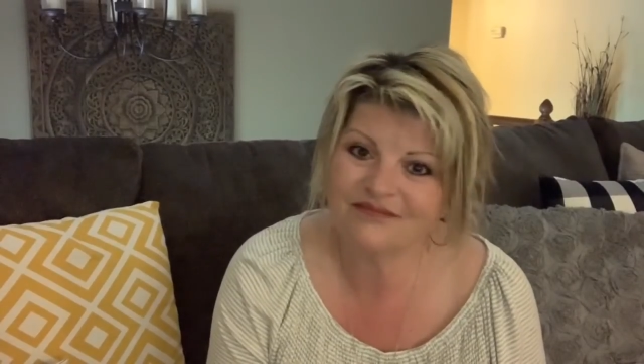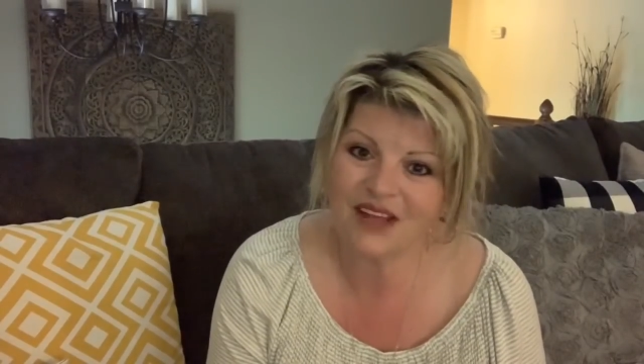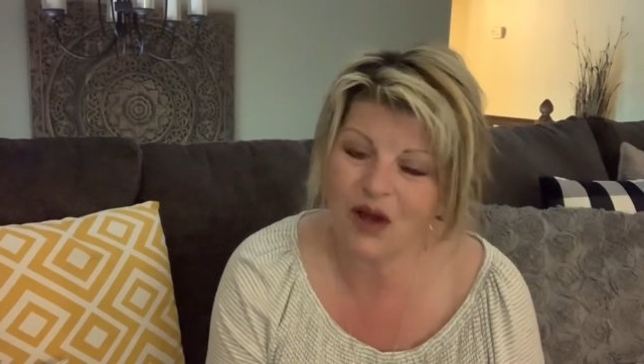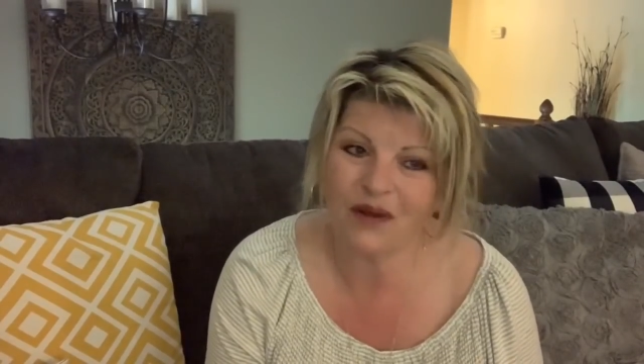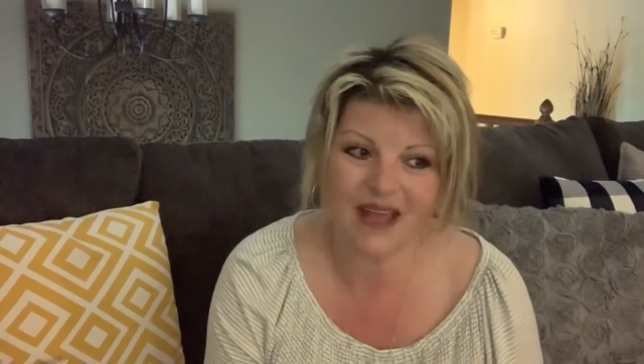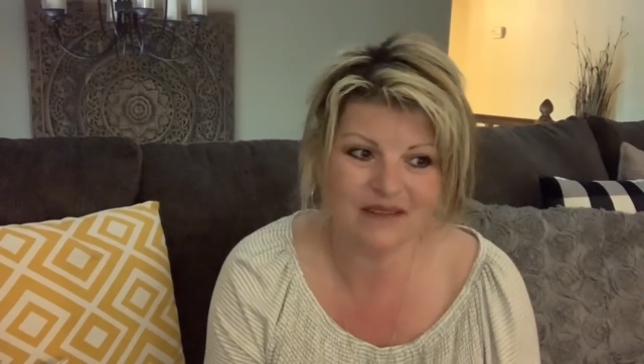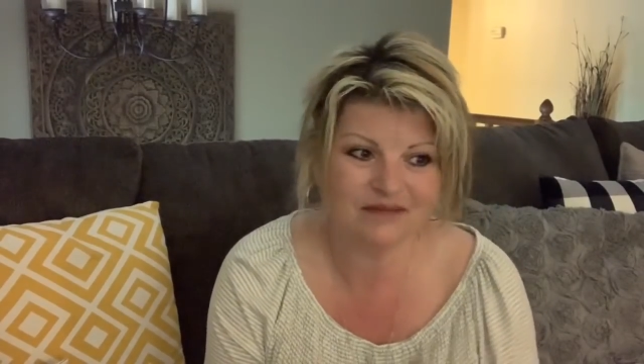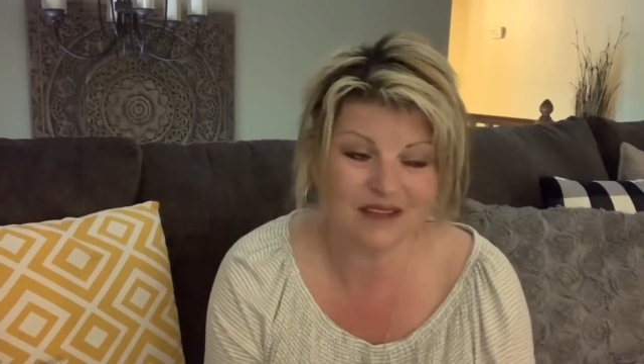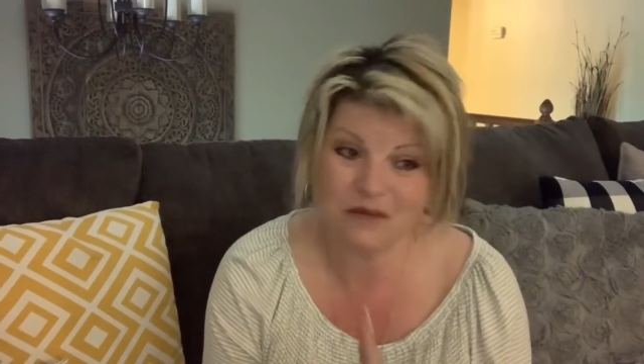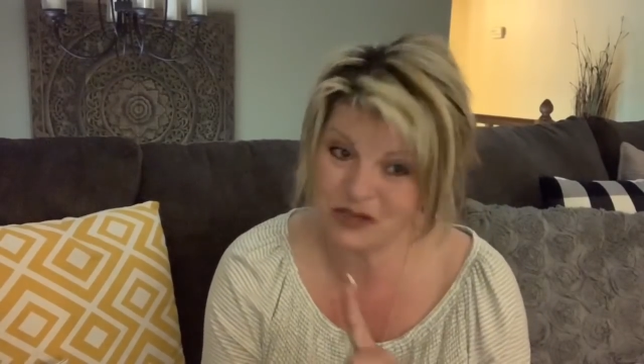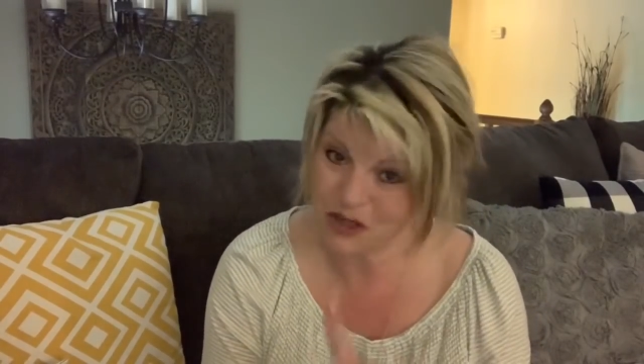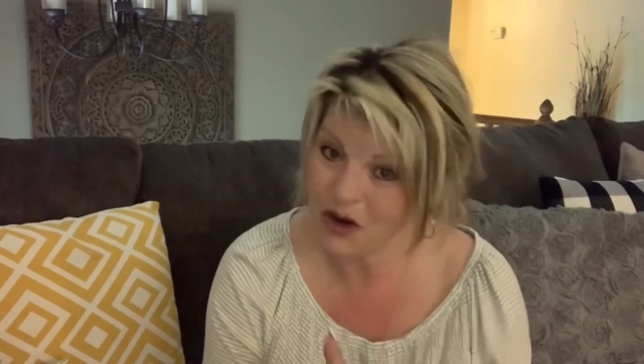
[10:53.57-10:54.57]
okay,
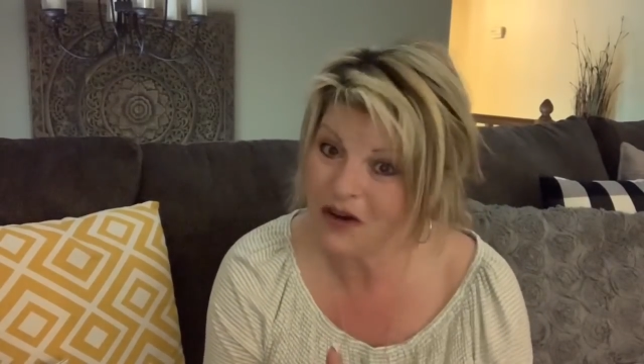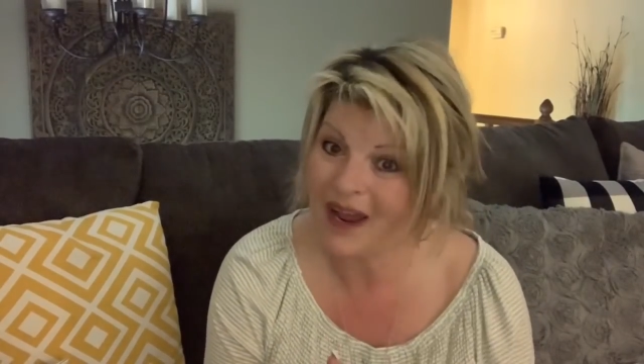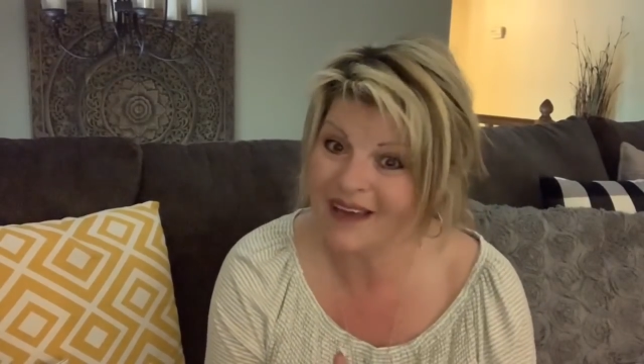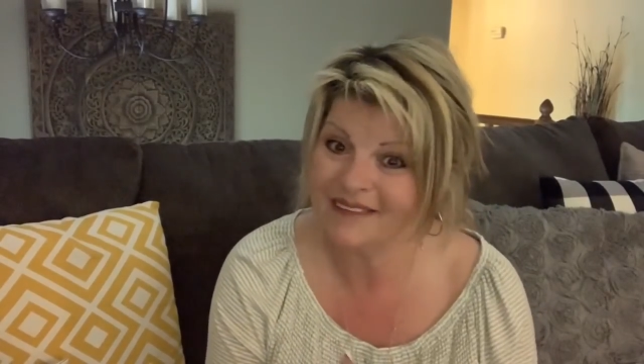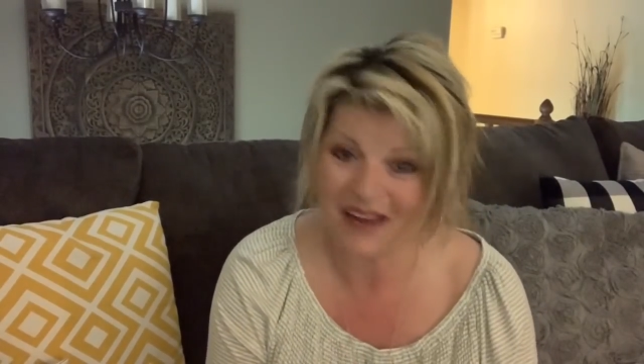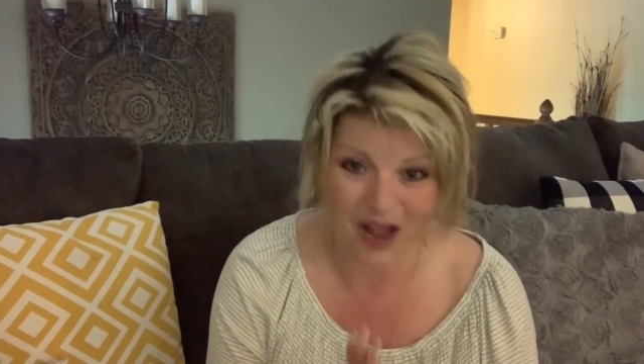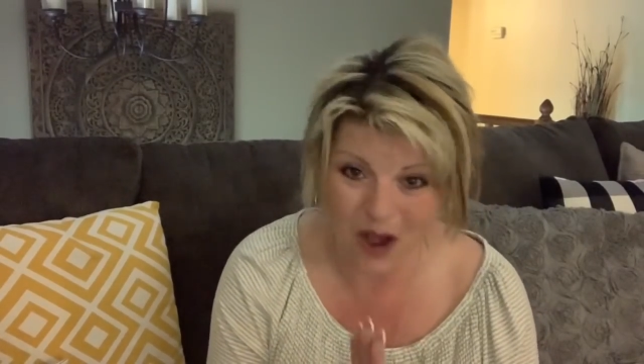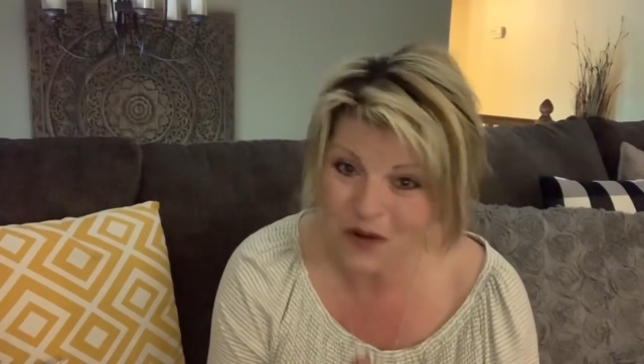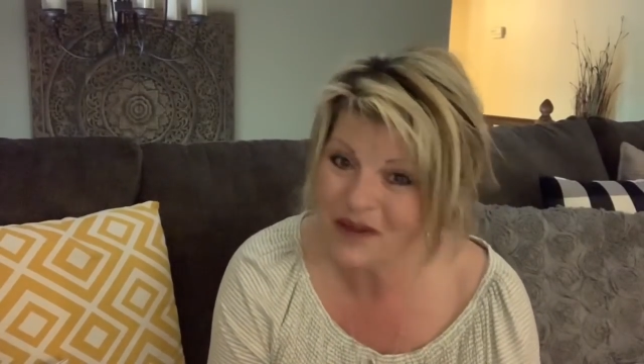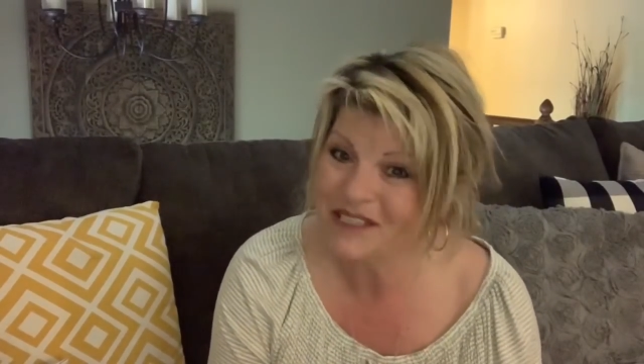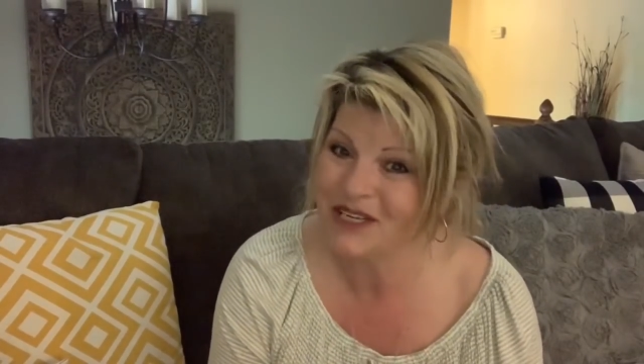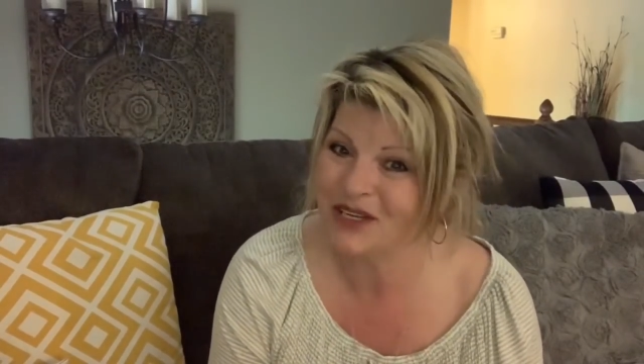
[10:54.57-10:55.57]
I'm gonna start crying. I
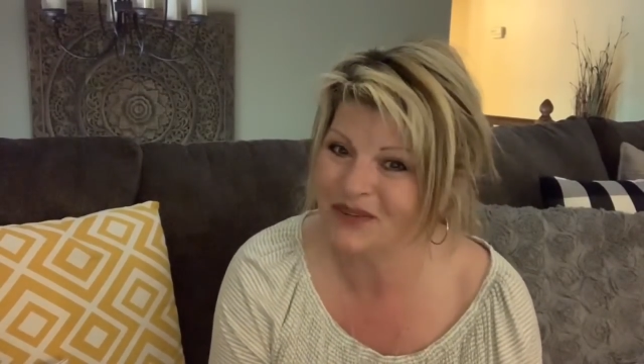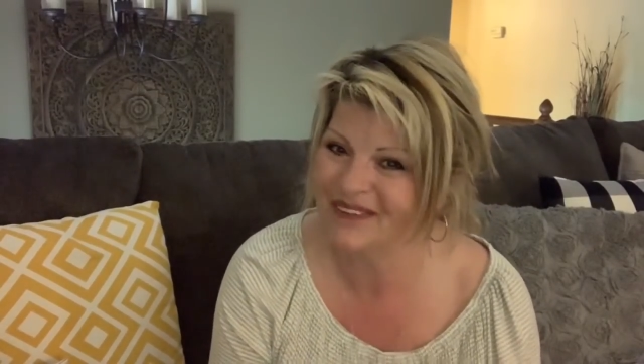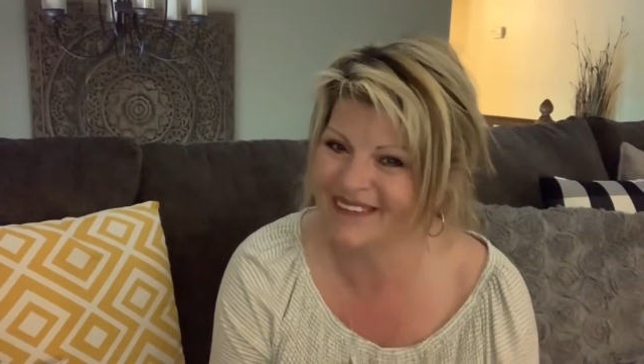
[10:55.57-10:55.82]
always do.